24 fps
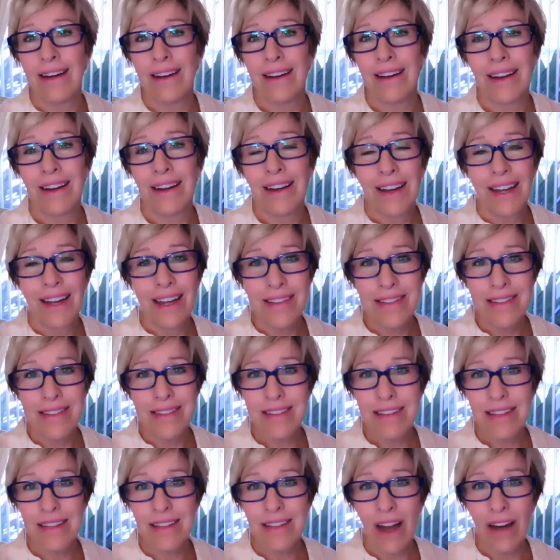It's
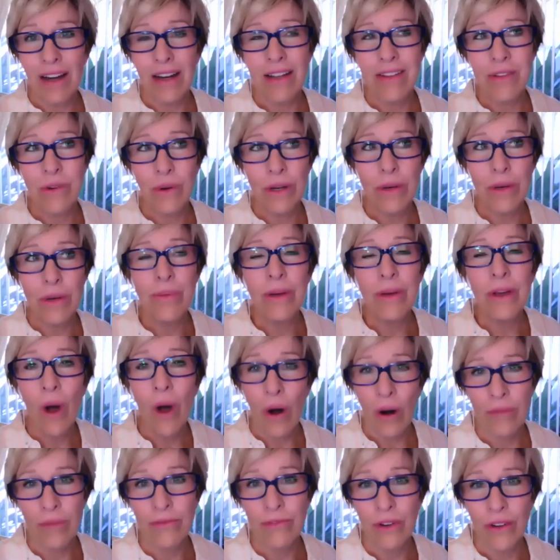going to be
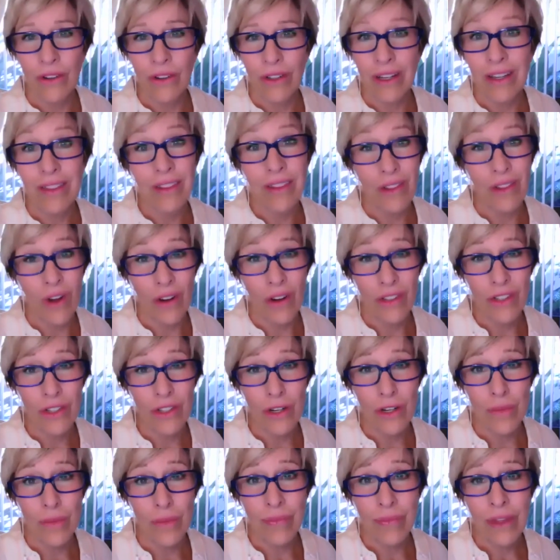harmful in the long term.